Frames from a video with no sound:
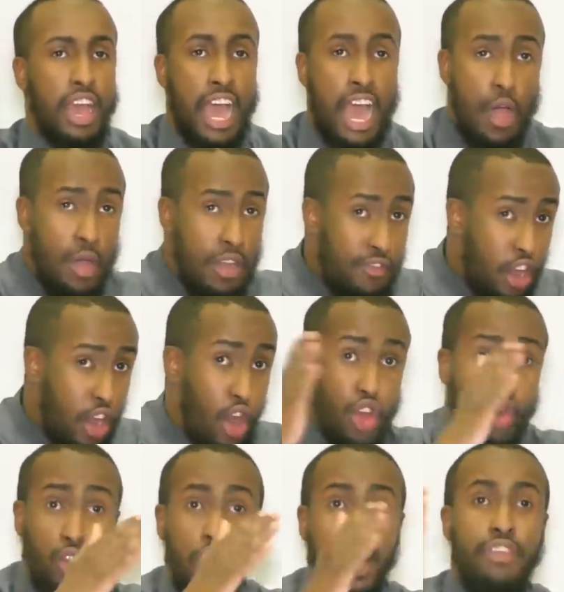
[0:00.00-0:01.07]
However
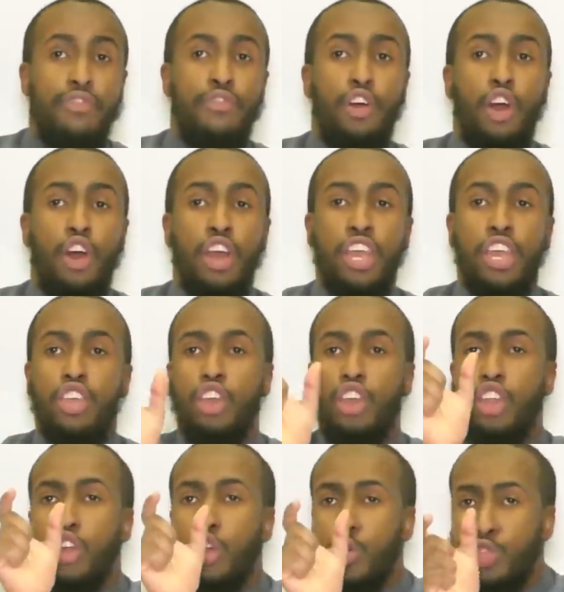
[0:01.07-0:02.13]
long you live for, you're
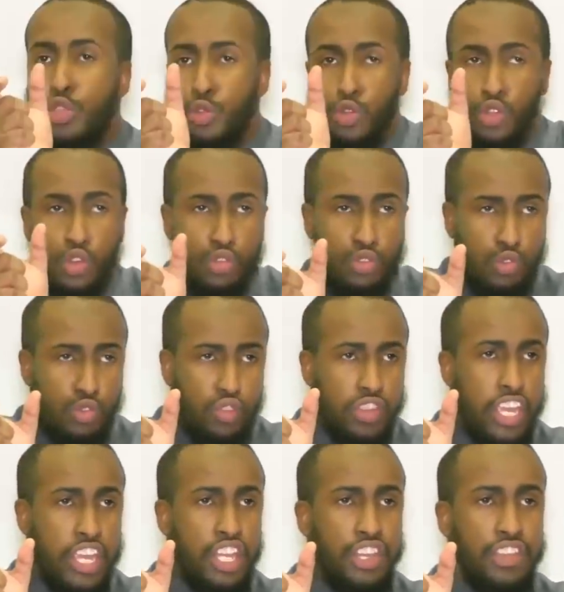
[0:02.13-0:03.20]
going to go through those two
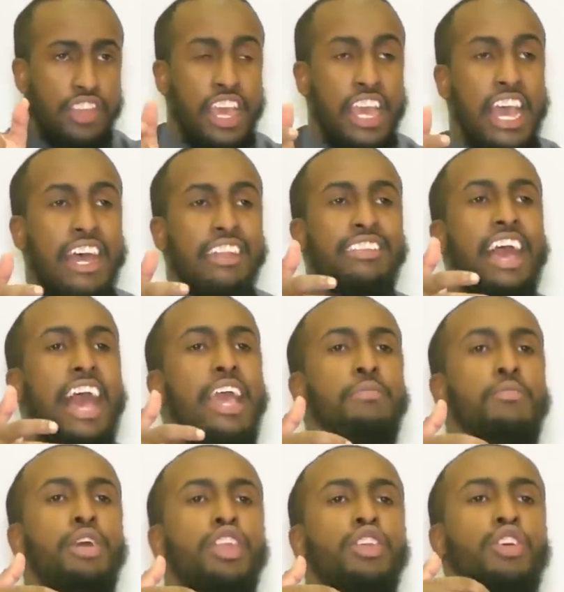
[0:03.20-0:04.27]
stages. A
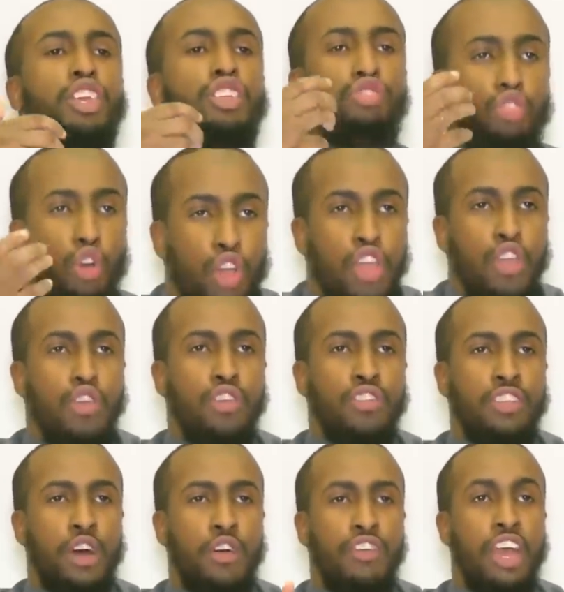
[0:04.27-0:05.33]
time when you're enjoying
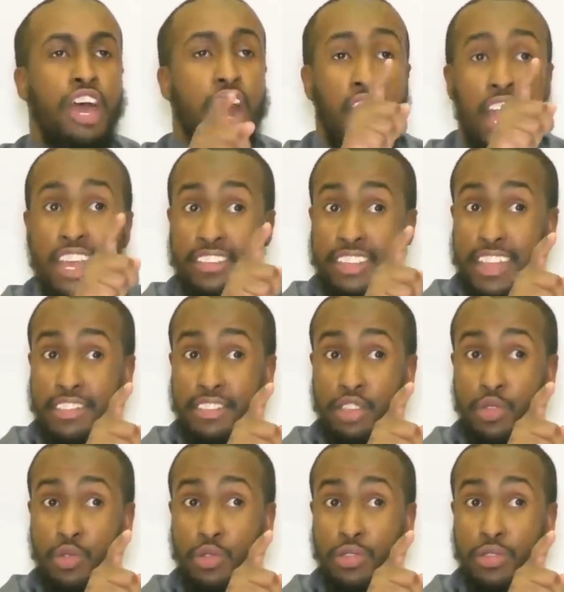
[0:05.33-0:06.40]
yourself, Allah is
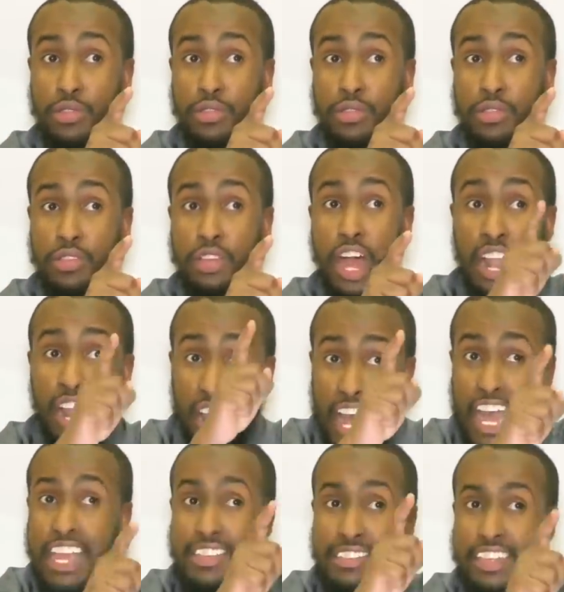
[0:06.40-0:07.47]
testing you.
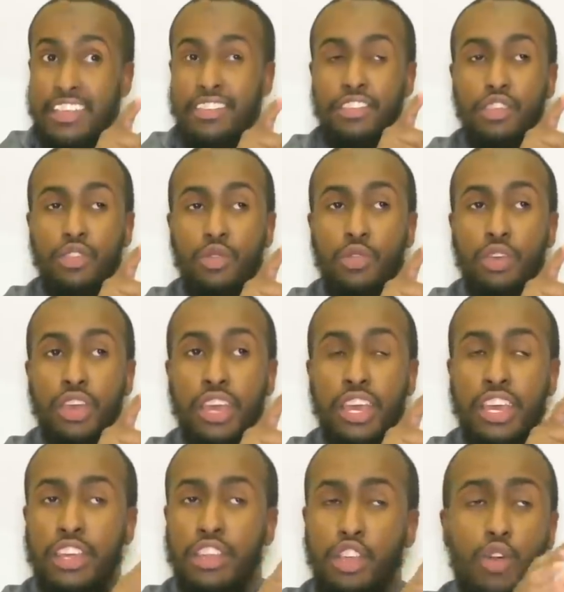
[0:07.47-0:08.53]
Allah is testing you.
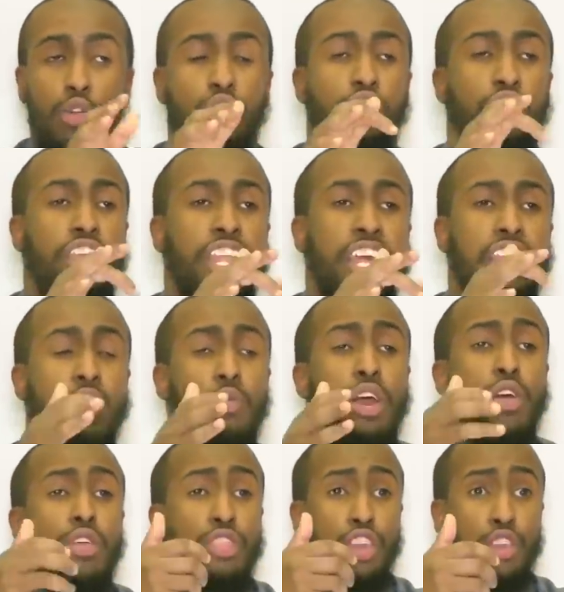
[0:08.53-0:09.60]
Don't think that the
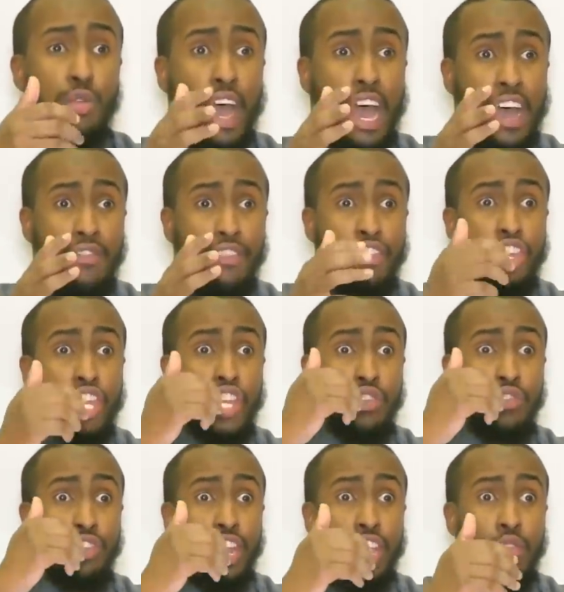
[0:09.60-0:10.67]
wealth that you have and the
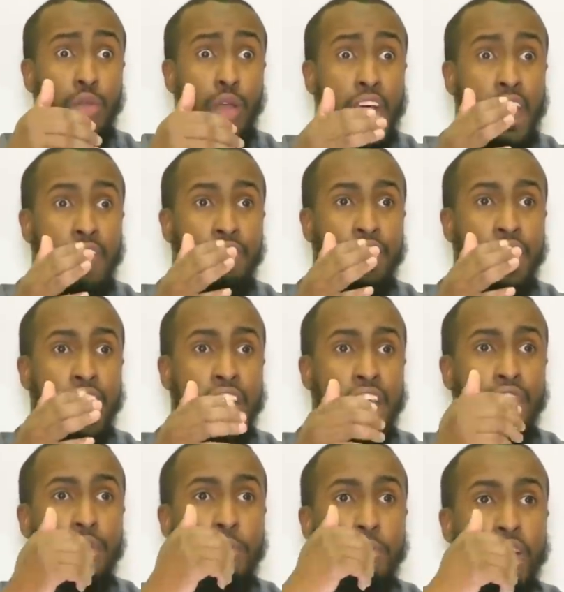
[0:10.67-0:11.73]
children that you have
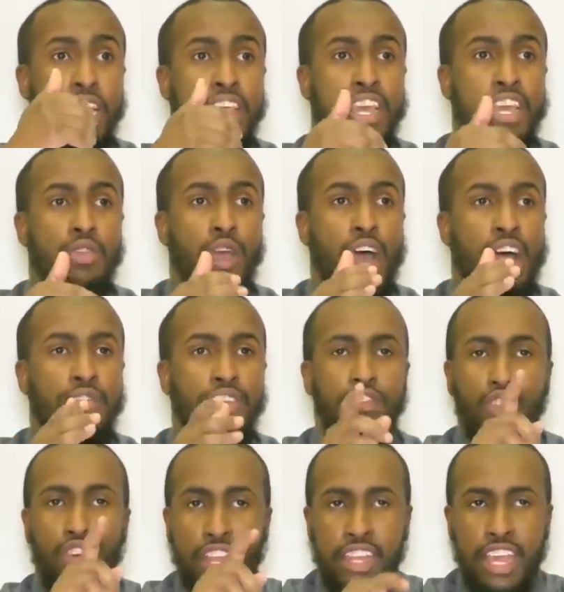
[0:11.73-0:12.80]
and the money that you have
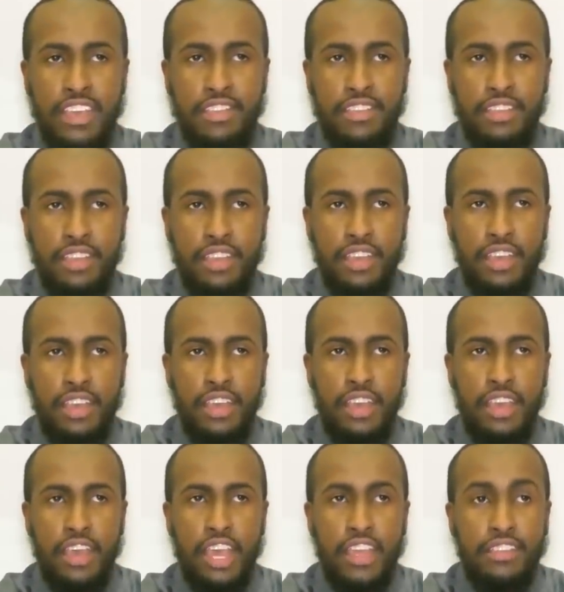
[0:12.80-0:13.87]
is not a test.
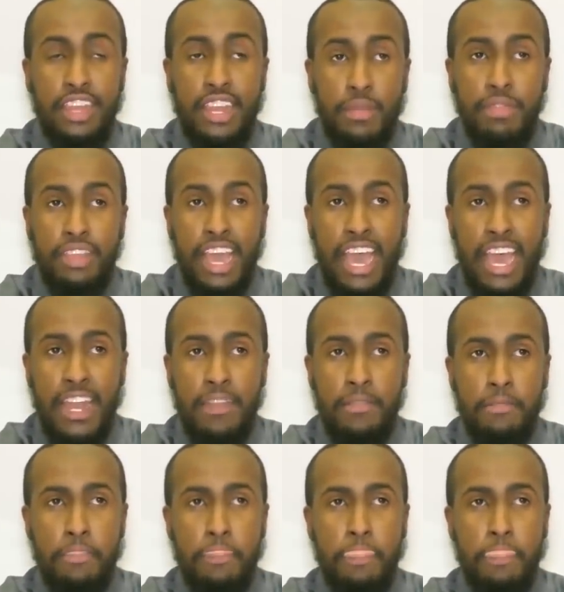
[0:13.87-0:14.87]
It's an imtihan.